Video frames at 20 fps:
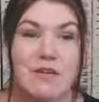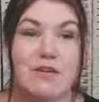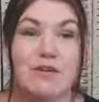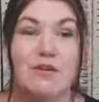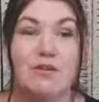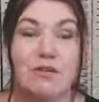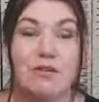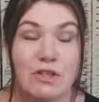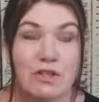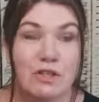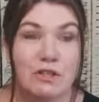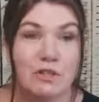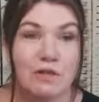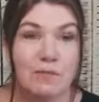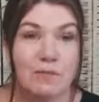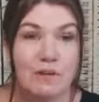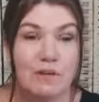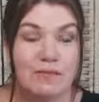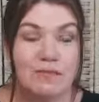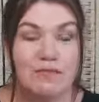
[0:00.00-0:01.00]
You can also
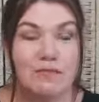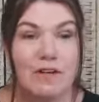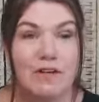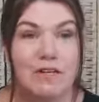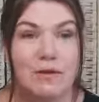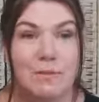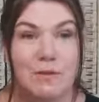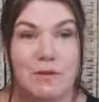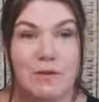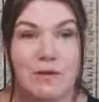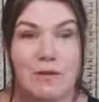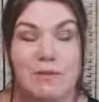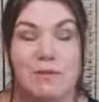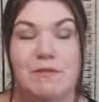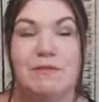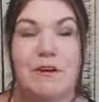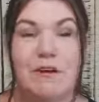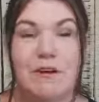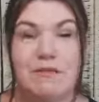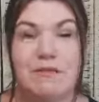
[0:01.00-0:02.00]
join my Facebook group,
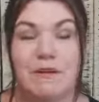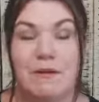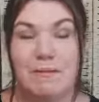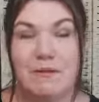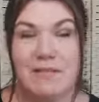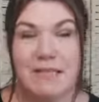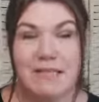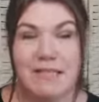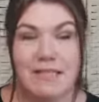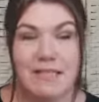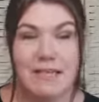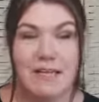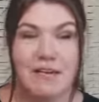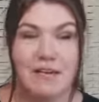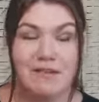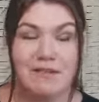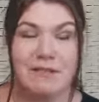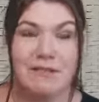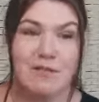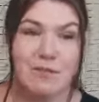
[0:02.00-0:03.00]
Divine Feminine
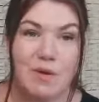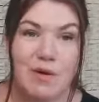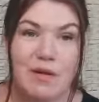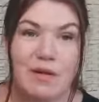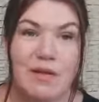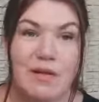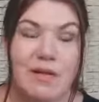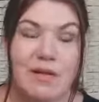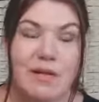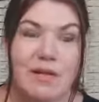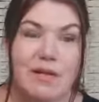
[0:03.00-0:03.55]
CEOs, as well.